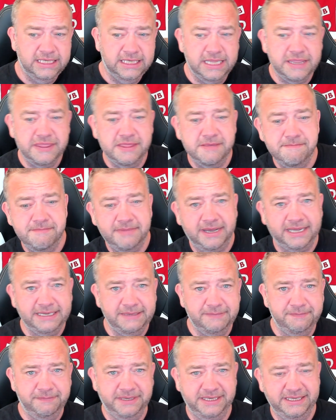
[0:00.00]
there
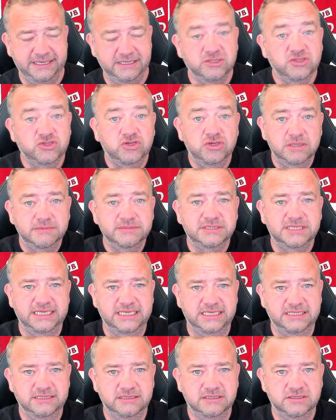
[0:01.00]
might be. You know what I'm
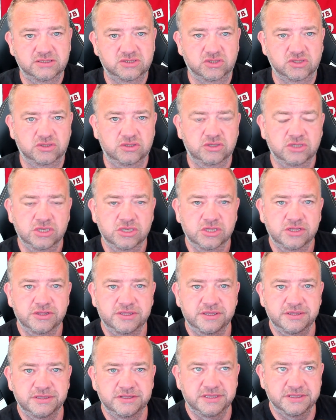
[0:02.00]
saying? So
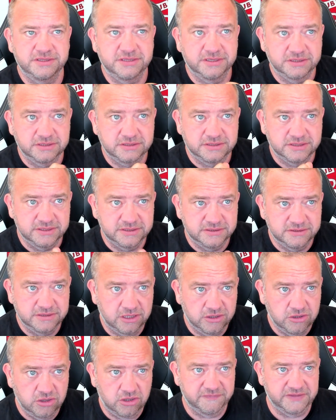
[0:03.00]

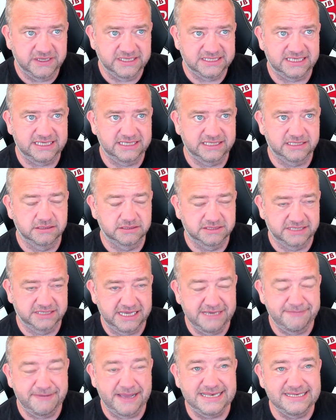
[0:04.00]
a lot of these articles
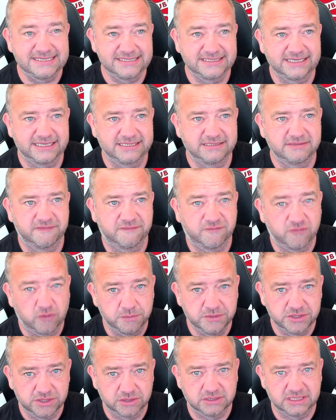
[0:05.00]
keep ending
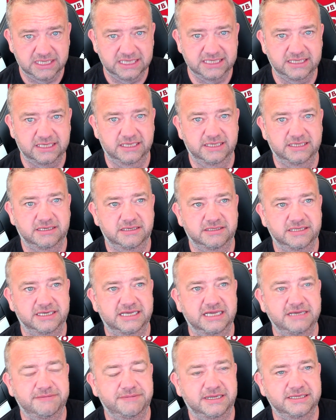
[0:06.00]
from the online click. They
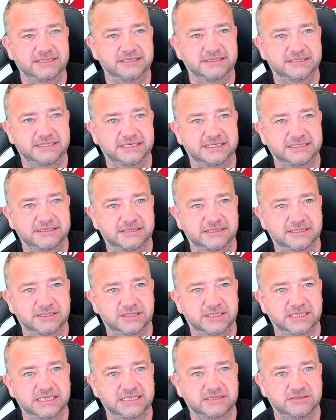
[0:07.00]
keep ending,
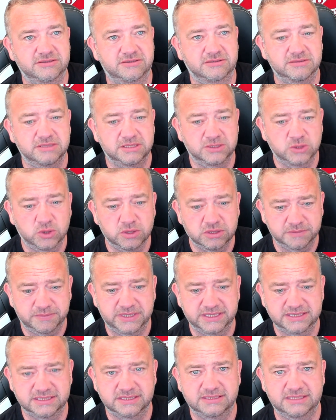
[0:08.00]
it's not at the
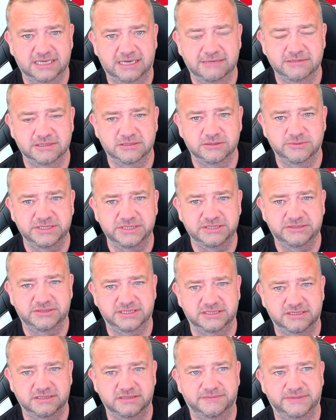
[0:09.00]
present time. There's no
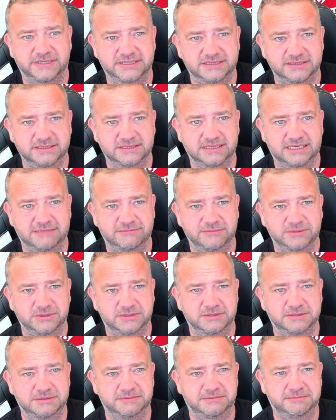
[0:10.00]
interest at the present time.
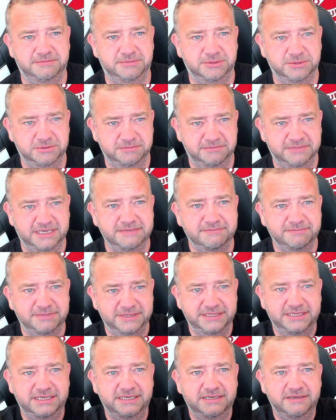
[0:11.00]
But there might
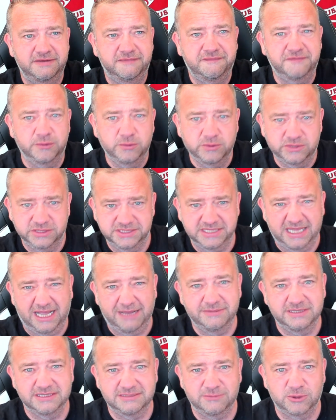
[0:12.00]
be a future
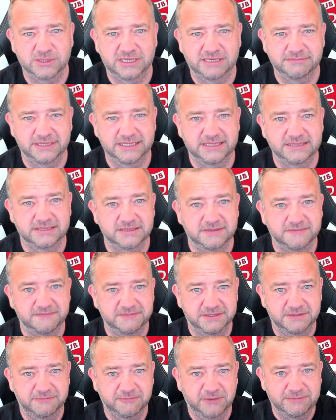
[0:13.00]
time is what that means. And
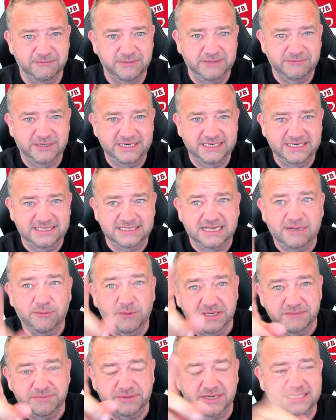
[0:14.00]
when is that?
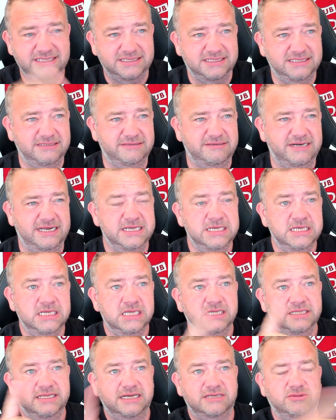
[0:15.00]
When the price is right.
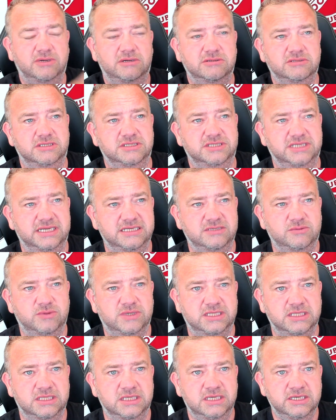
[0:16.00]
That's what I was going to say as
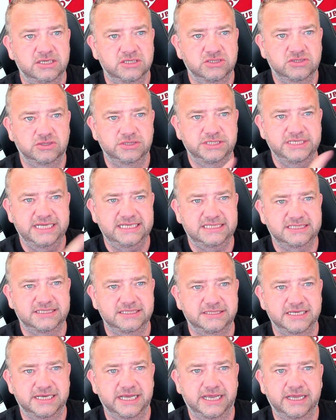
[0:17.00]
well. So
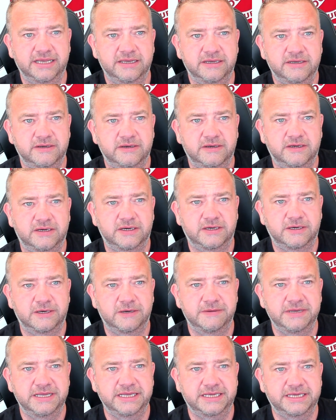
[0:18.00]
yesterday,
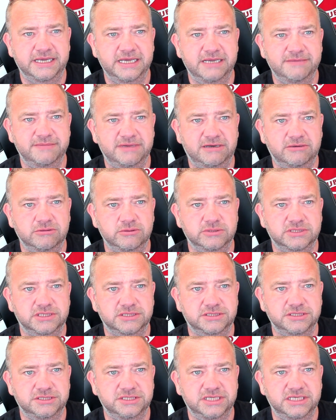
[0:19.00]
it came out, there was a
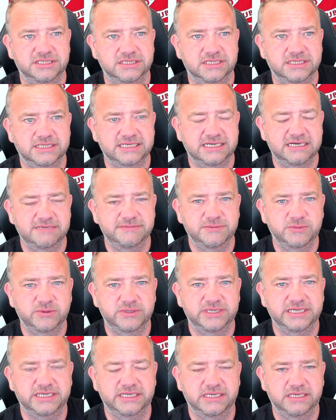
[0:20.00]
suggestion, I can't remember
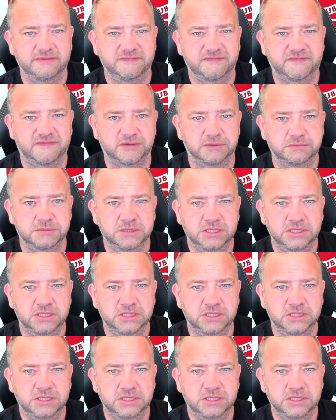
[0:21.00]
where it came from,